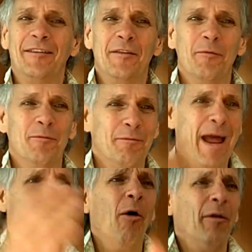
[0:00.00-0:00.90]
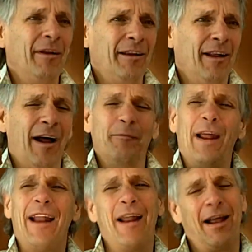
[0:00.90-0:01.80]
Mel, and
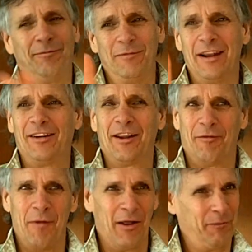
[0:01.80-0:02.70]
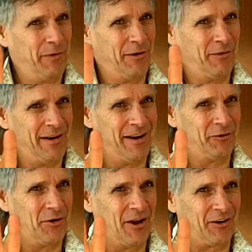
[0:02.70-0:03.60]
I need to give Mel a bit of an
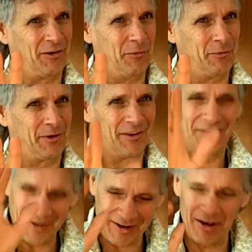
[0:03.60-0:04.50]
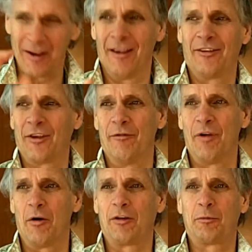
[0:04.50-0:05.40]
introduction because he is a
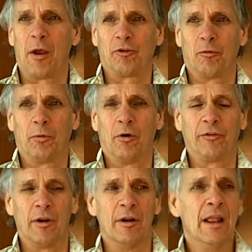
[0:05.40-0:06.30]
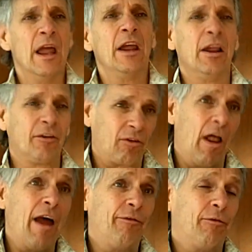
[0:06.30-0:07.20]
very special person. His
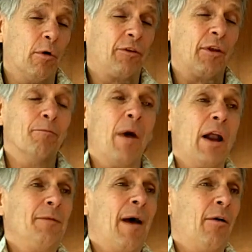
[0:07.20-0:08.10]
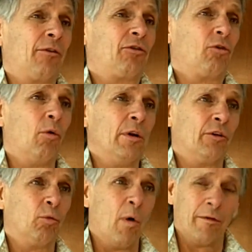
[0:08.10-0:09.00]
life force and body balance story
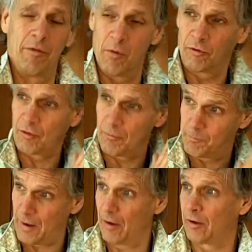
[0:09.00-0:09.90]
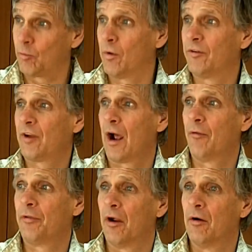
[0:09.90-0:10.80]
is one of the most compelling ones
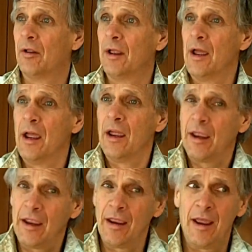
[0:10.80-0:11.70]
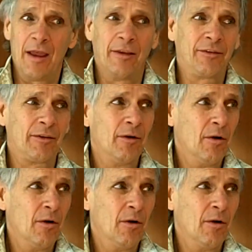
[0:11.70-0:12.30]
out there. He is